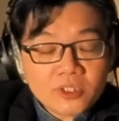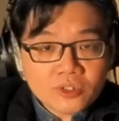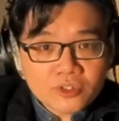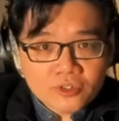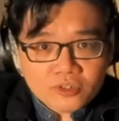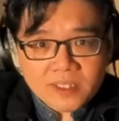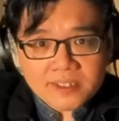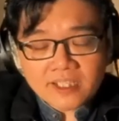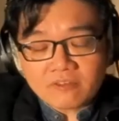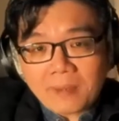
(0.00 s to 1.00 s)
me to introduce
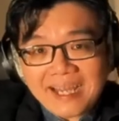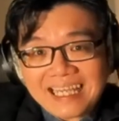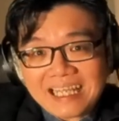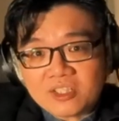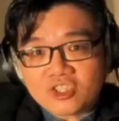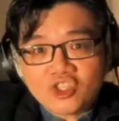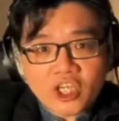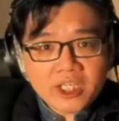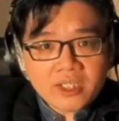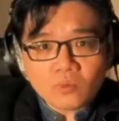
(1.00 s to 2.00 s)
myself. My name is
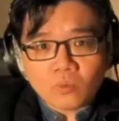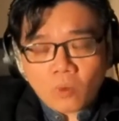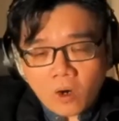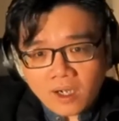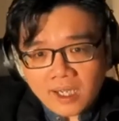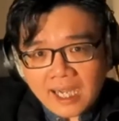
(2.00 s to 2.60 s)
JD Wong.